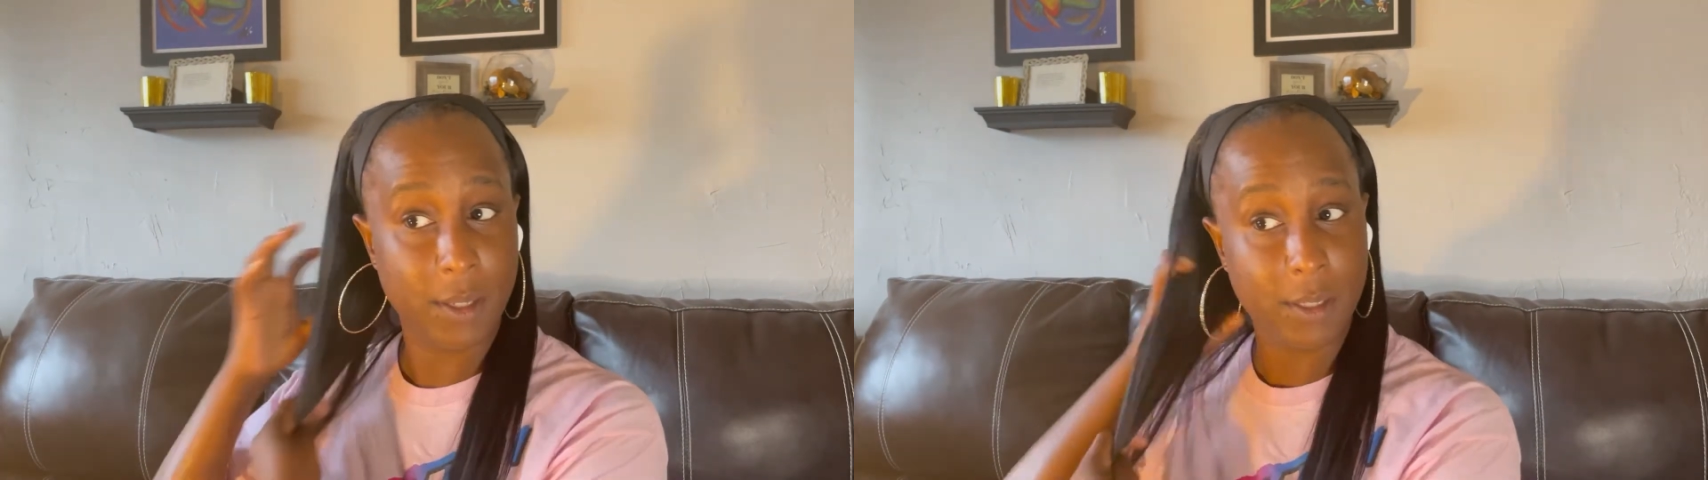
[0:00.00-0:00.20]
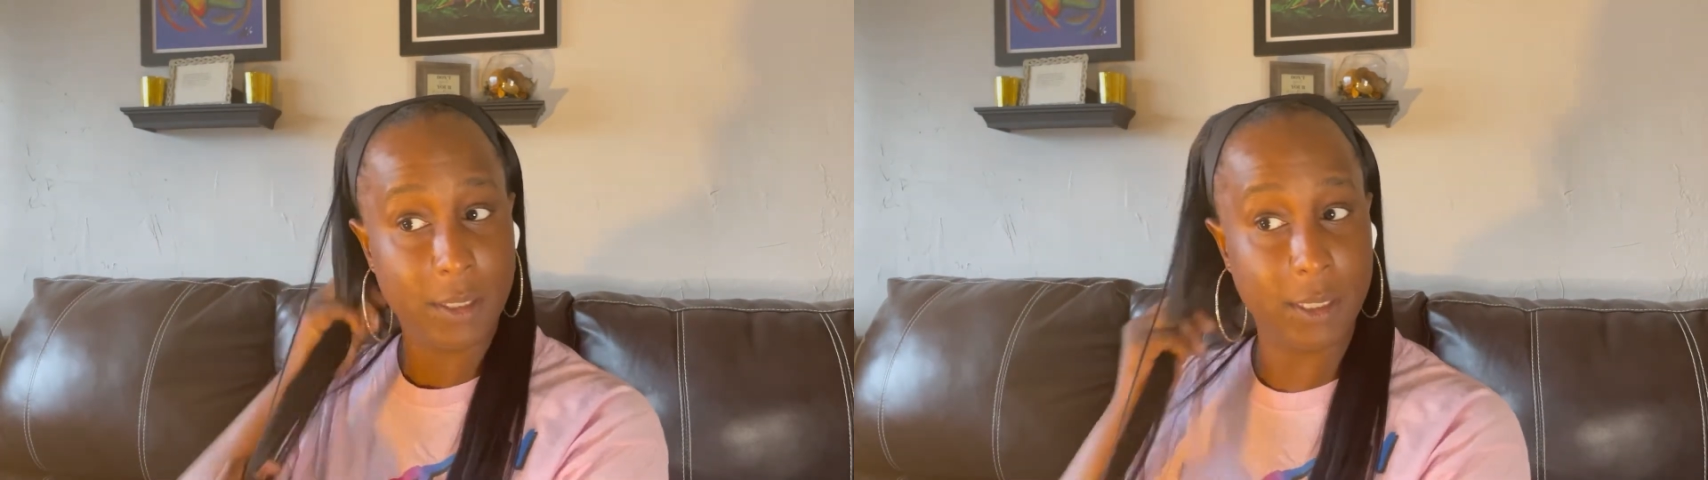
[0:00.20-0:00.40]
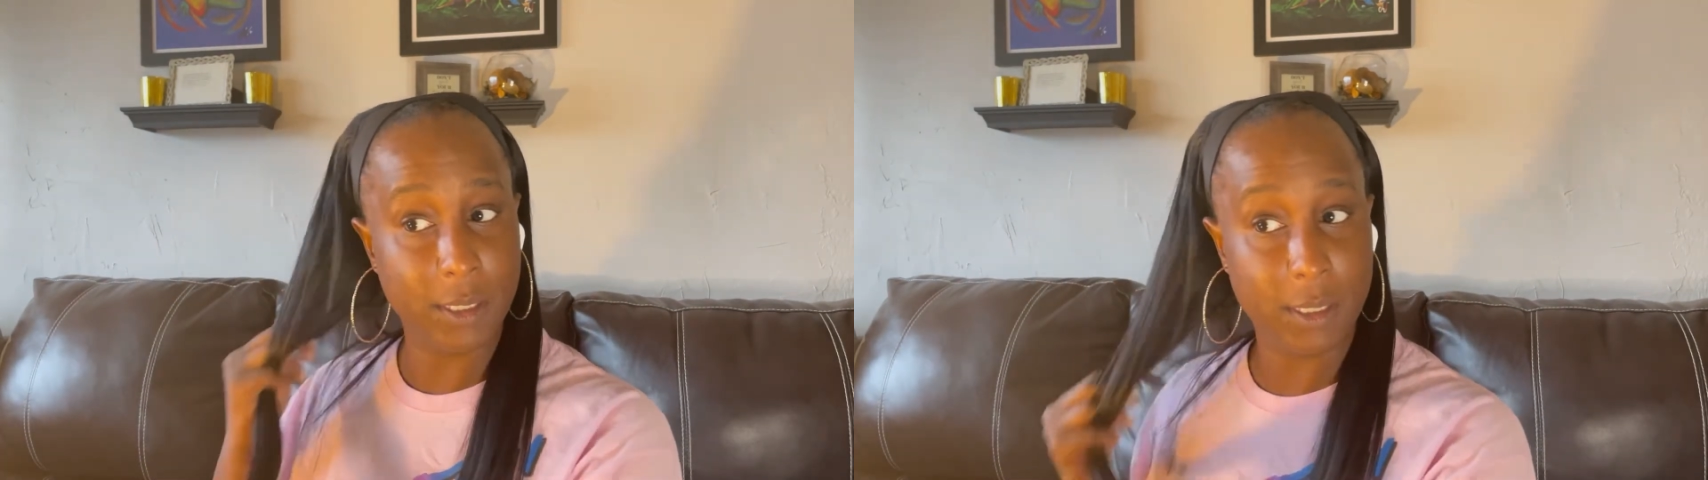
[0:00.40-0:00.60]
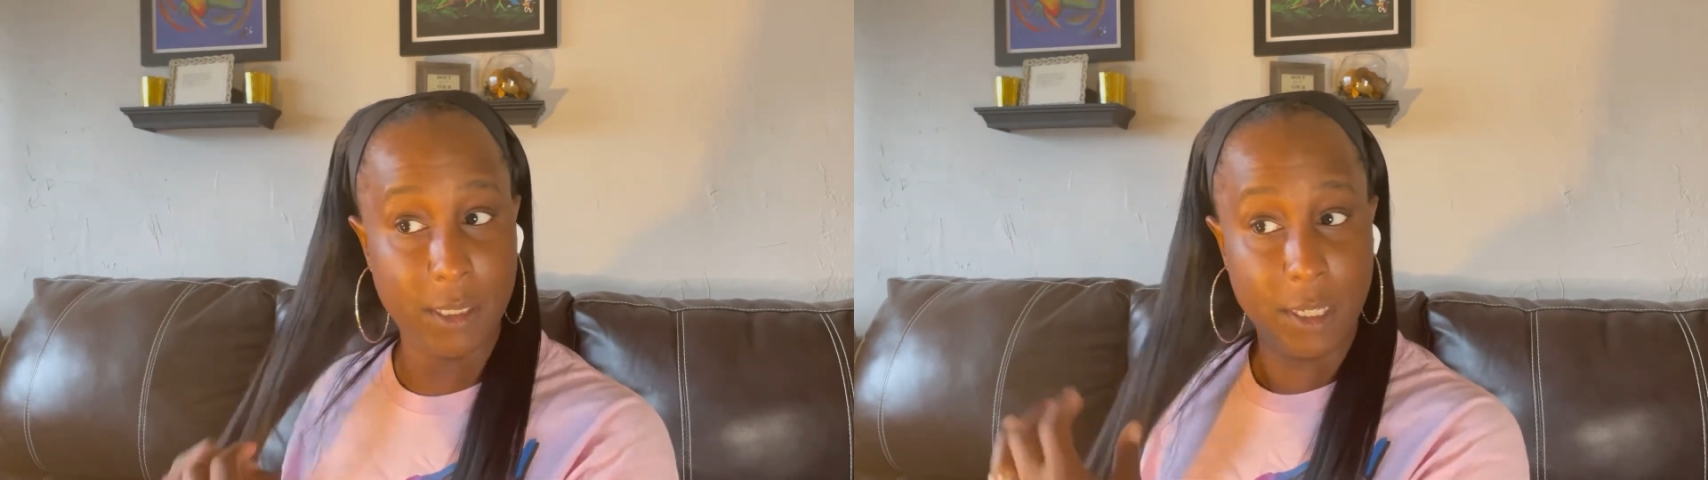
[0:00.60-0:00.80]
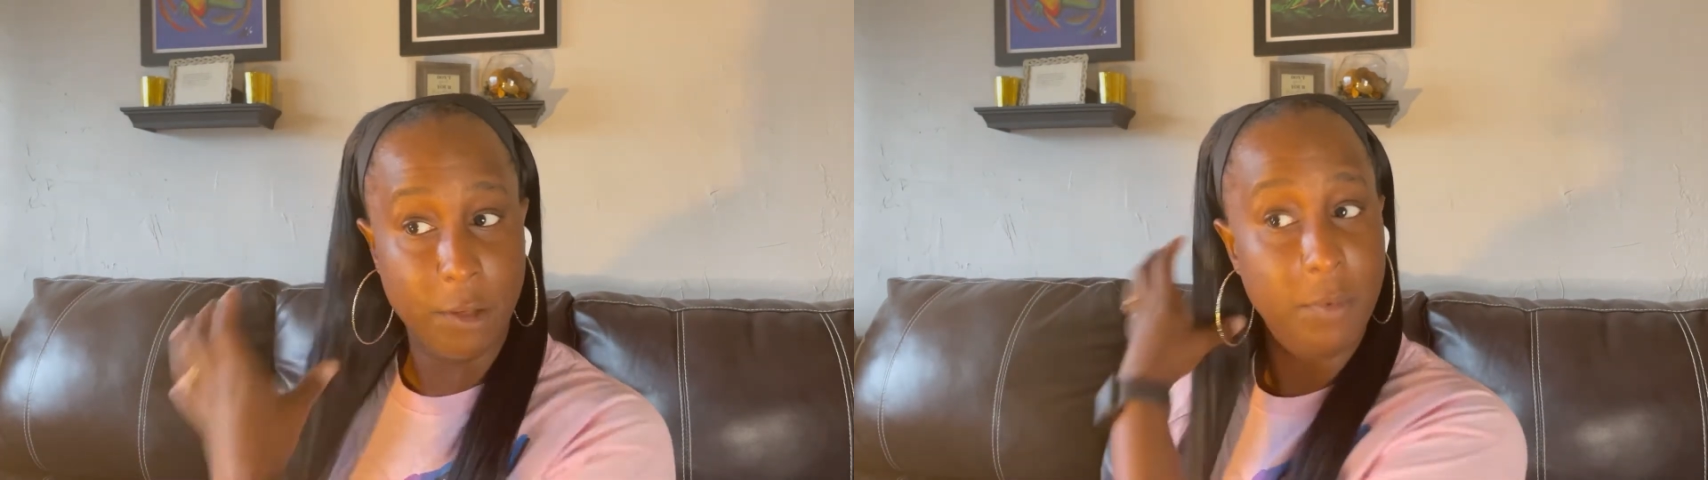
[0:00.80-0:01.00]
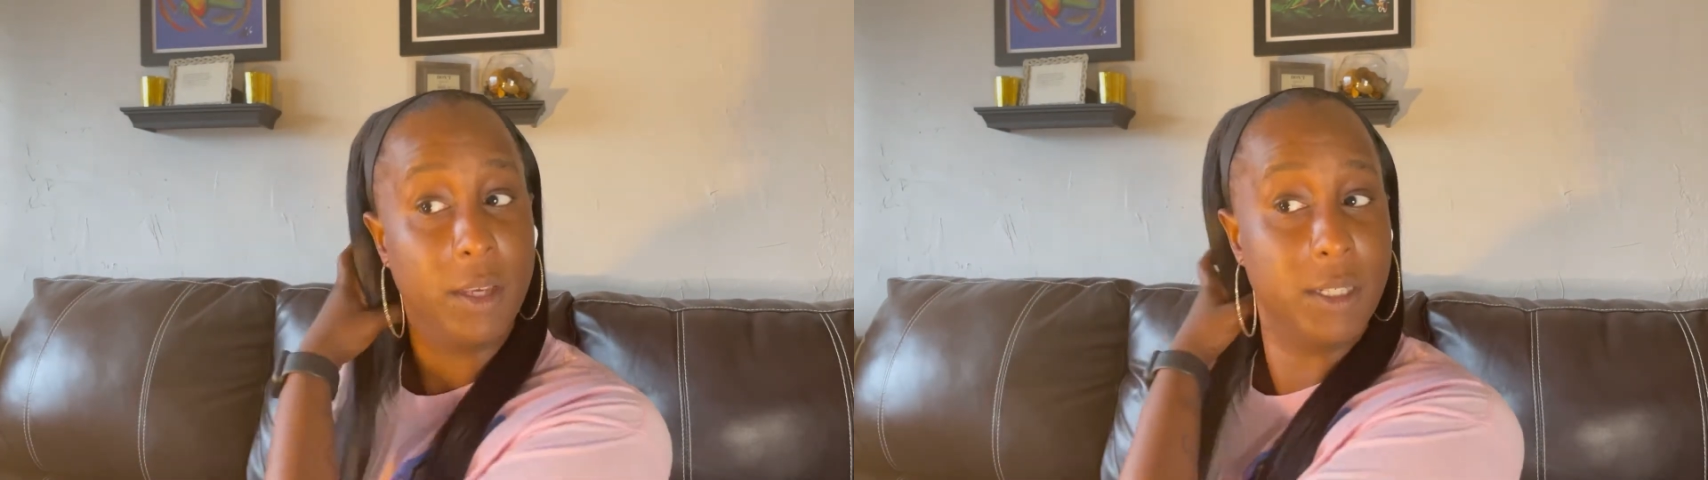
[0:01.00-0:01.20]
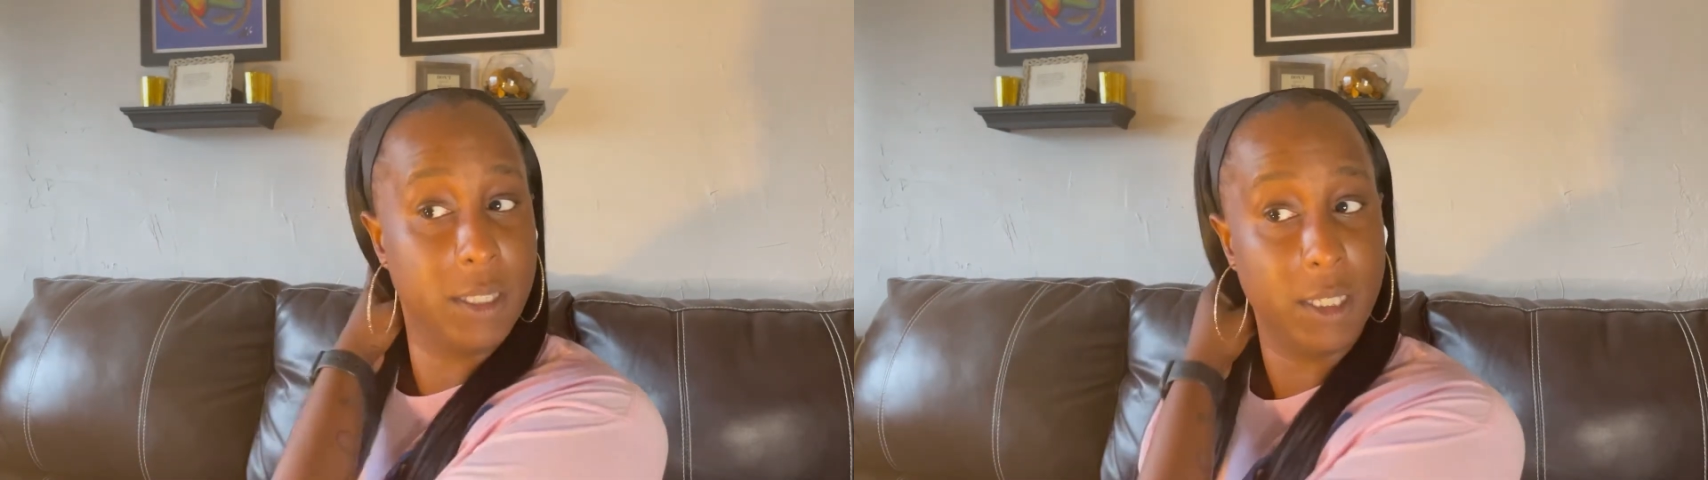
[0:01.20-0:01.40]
to see, because this is